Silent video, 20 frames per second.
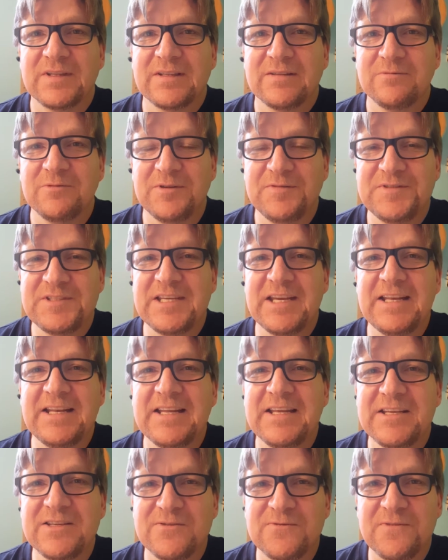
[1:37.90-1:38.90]
we've seen
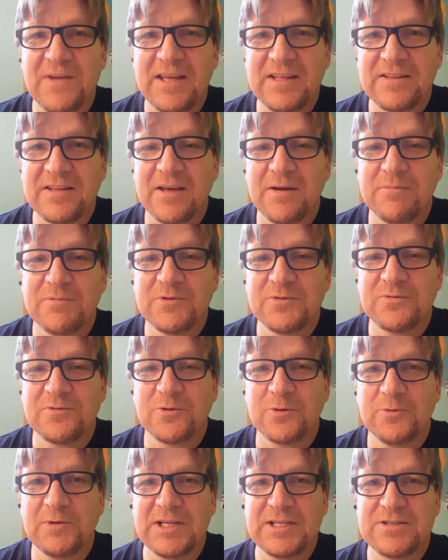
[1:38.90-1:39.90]
his faith come to
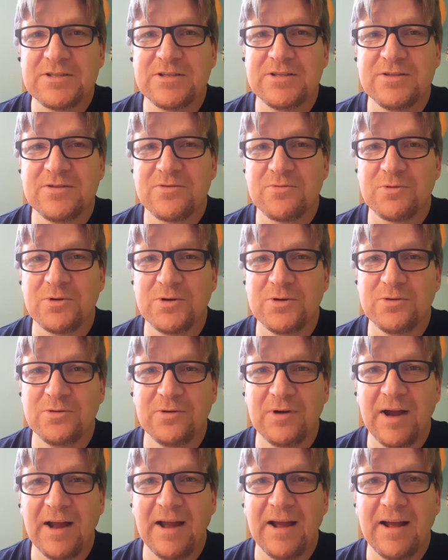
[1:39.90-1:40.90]
fruition
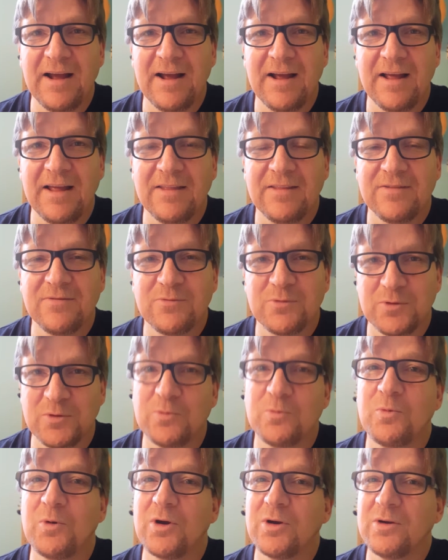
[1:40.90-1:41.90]
through
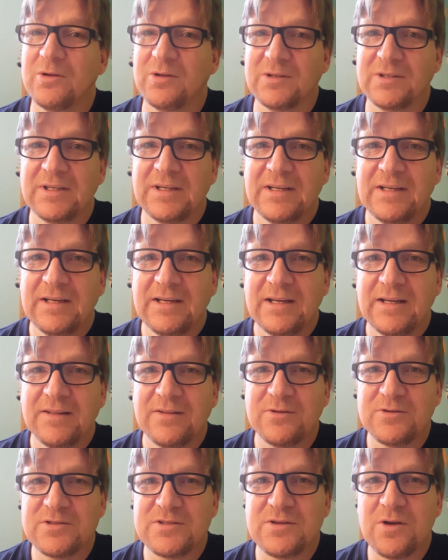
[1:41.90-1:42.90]
the world.
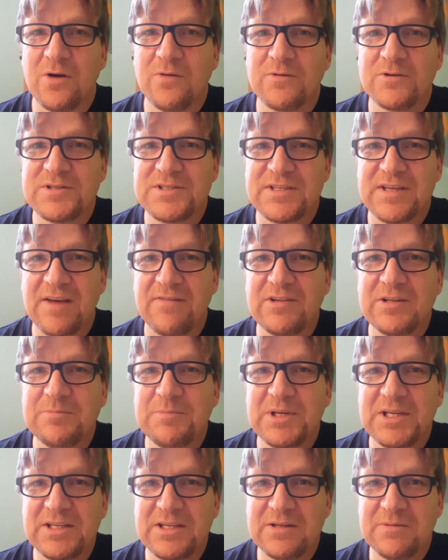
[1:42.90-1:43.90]
There's over
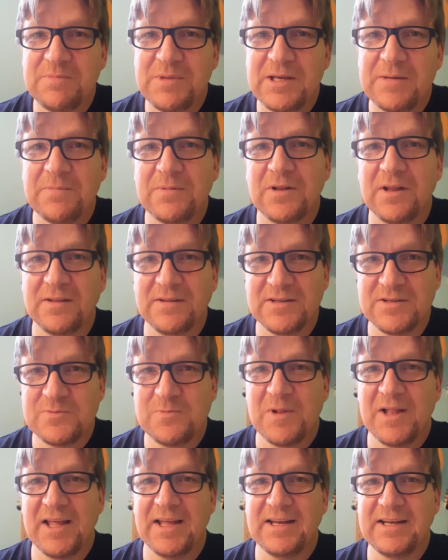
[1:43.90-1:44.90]
7 billion people on this
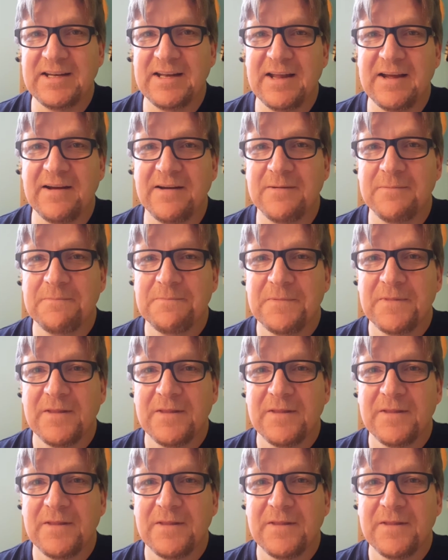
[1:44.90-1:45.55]
planet now.